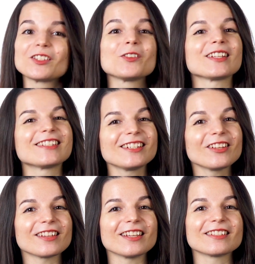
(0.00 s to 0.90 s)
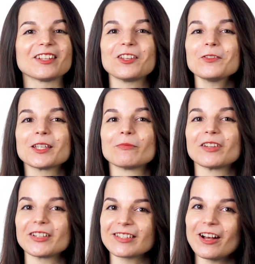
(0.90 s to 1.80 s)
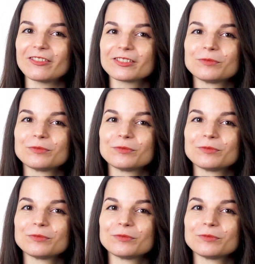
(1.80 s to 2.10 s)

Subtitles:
so you can steal these and use them for yourself.